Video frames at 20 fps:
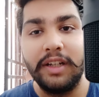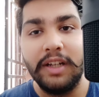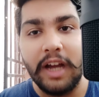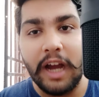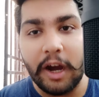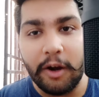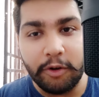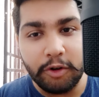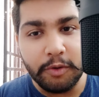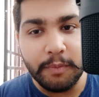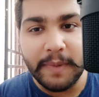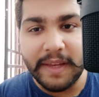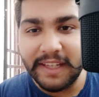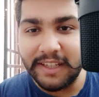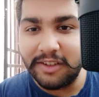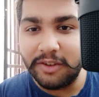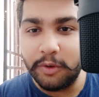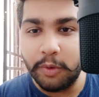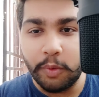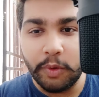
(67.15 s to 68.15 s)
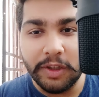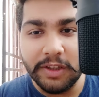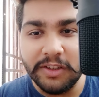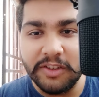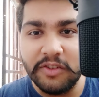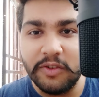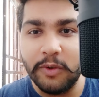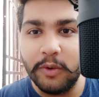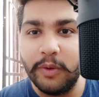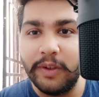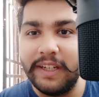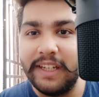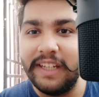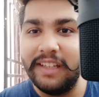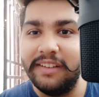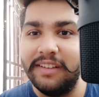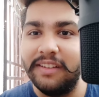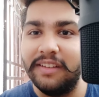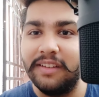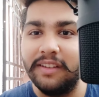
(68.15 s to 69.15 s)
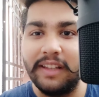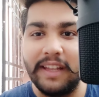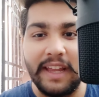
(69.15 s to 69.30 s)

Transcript: how to make Google stories